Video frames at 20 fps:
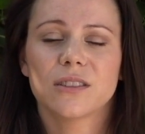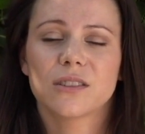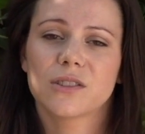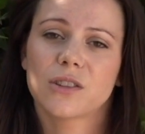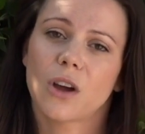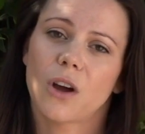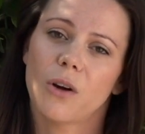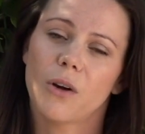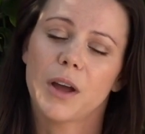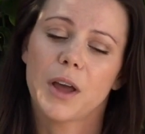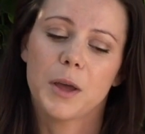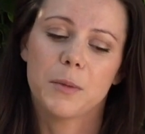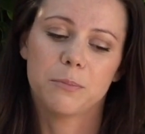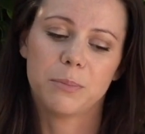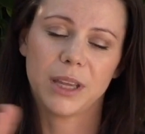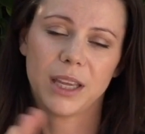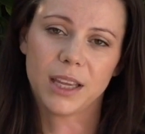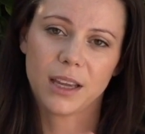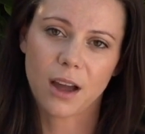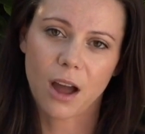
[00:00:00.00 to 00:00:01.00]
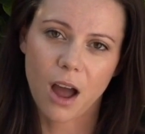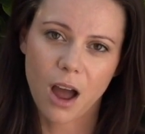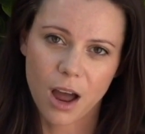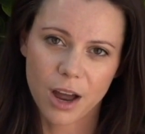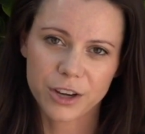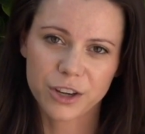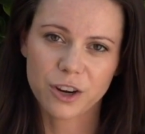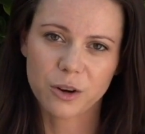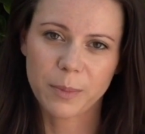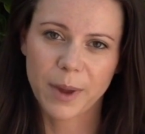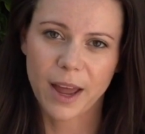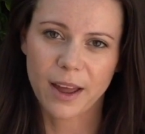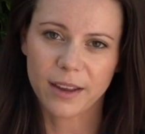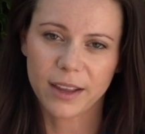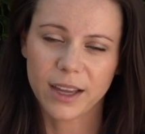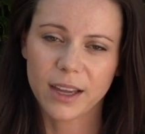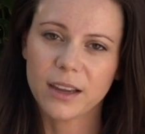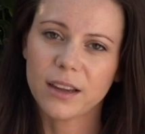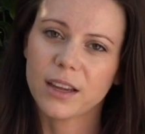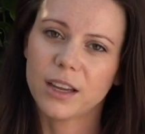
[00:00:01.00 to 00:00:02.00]
So being on your
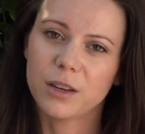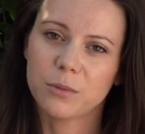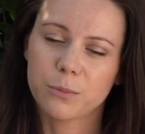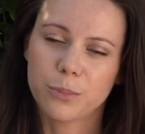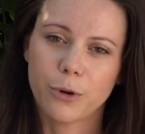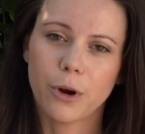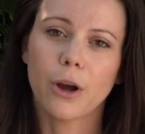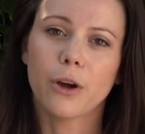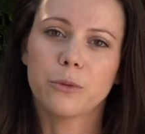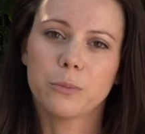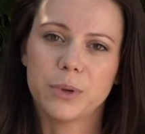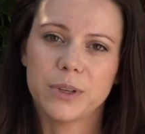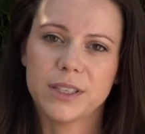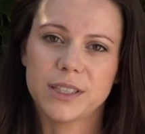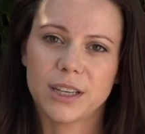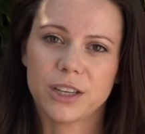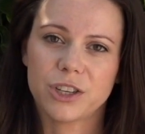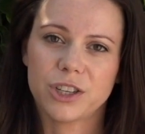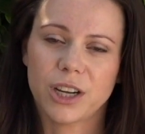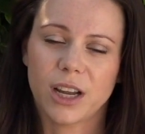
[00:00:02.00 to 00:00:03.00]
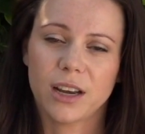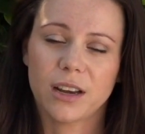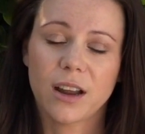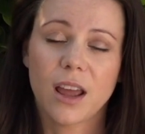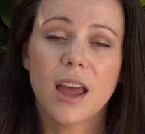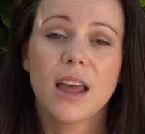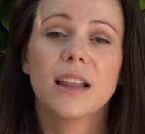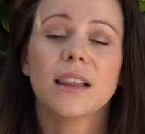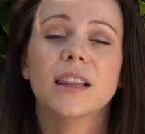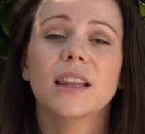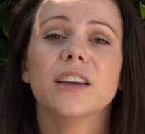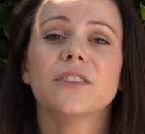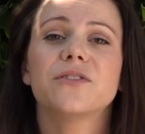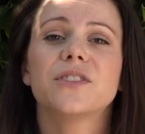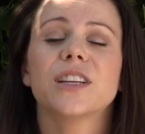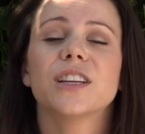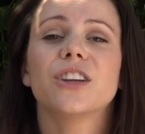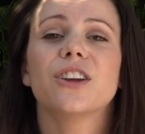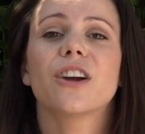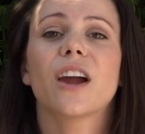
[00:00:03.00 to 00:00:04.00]
belly in prone position,
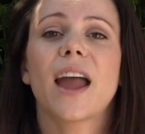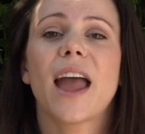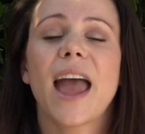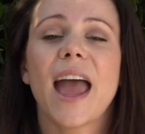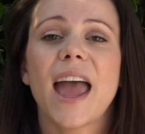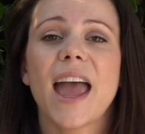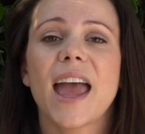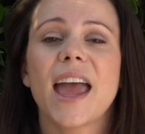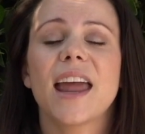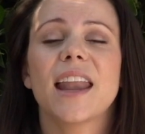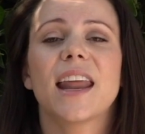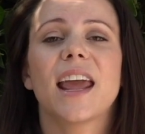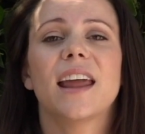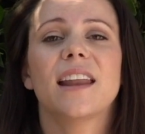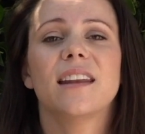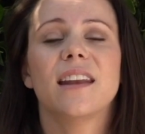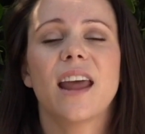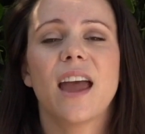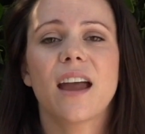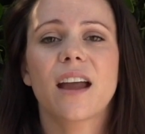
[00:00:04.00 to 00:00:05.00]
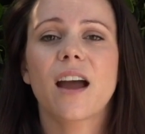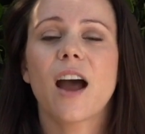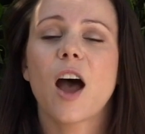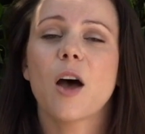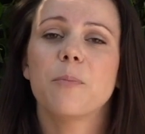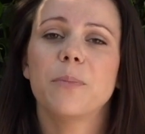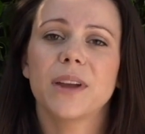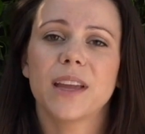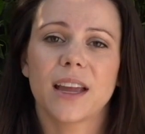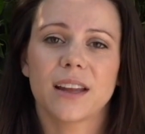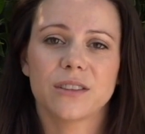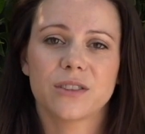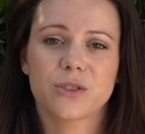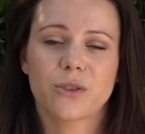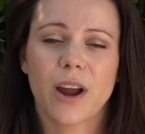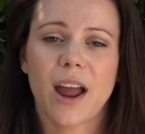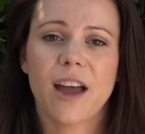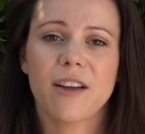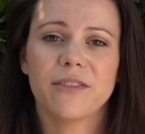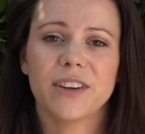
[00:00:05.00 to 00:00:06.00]
lifting your head and neck up against
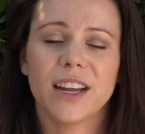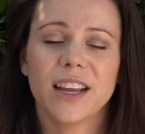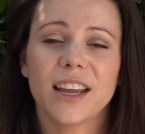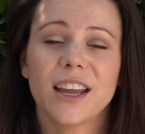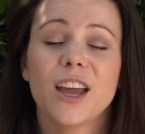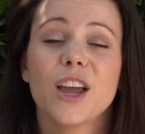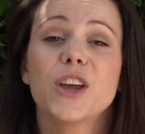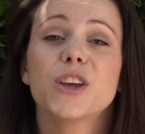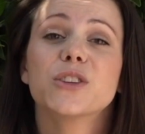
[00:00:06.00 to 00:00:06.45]
gravity.